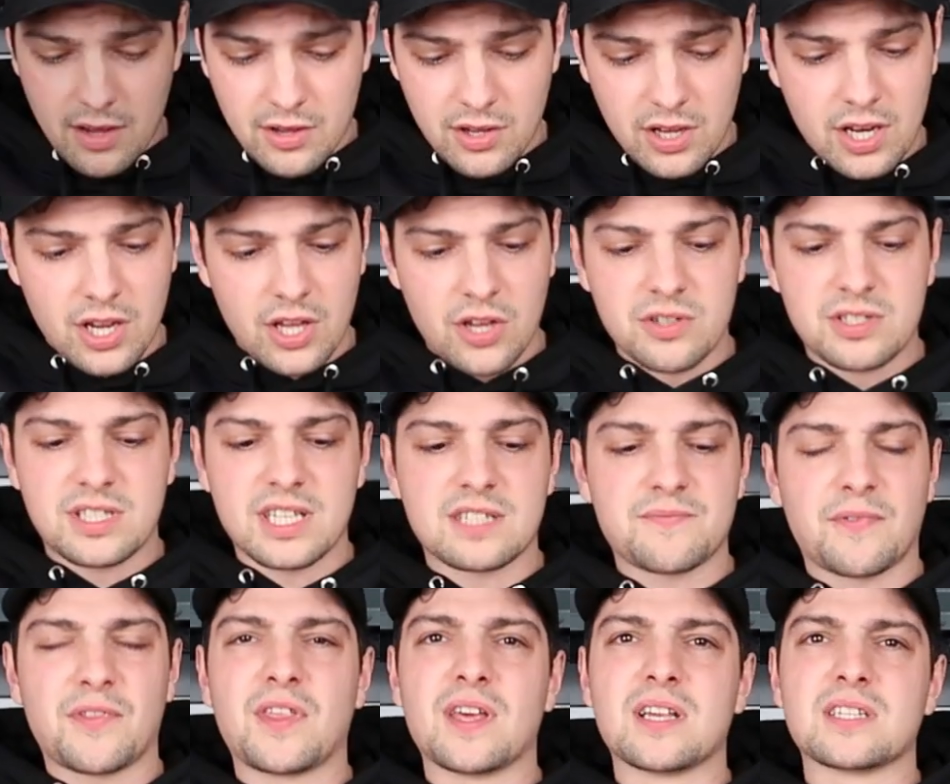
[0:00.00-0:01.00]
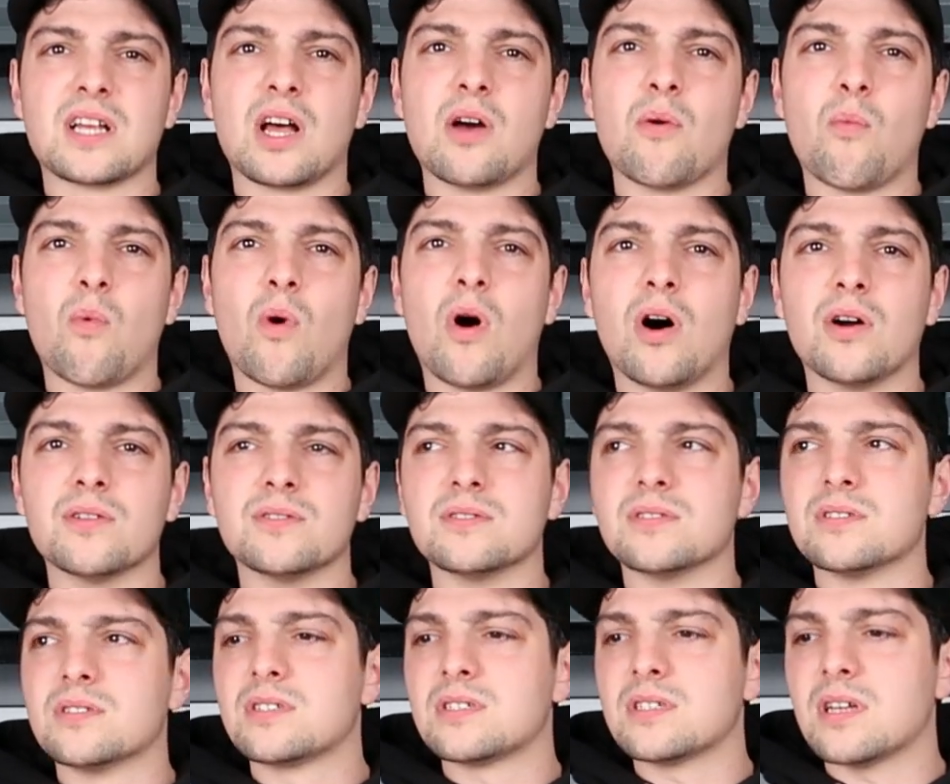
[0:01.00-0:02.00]
you're going to use this for things like
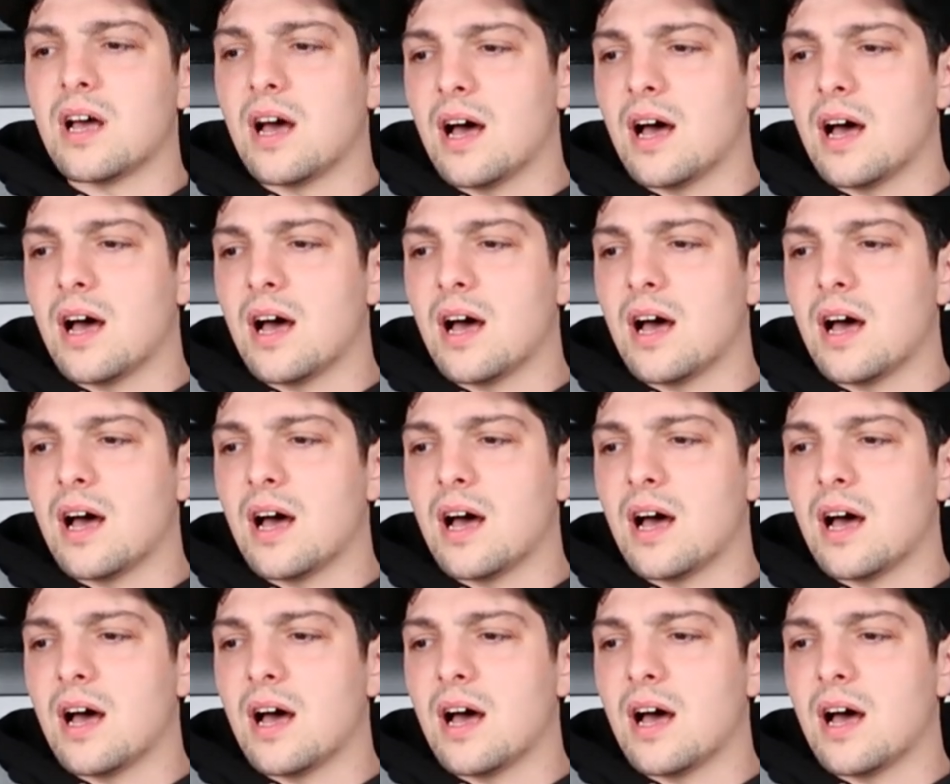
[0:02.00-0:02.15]
wands,